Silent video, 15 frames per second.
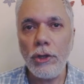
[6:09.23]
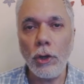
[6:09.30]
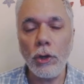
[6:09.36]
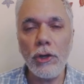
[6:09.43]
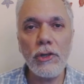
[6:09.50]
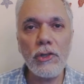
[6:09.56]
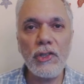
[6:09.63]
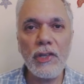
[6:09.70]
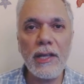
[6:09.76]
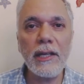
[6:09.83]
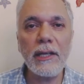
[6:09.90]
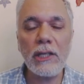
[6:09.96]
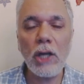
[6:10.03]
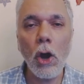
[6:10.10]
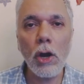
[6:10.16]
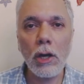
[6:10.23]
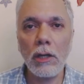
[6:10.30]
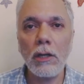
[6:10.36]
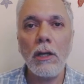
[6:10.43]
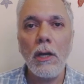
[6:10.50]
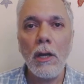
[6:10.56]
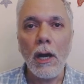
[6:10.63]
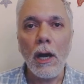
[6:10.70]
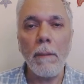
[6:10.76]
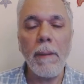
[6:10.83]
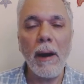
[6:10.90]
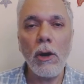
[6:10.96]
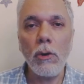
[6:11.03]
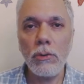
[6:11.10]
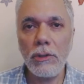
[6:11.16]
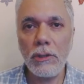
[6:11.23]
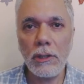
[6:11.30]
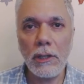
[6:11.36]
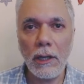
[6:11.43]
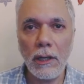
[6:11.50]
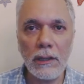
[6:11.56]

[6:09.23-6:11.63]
You're going to see the talk about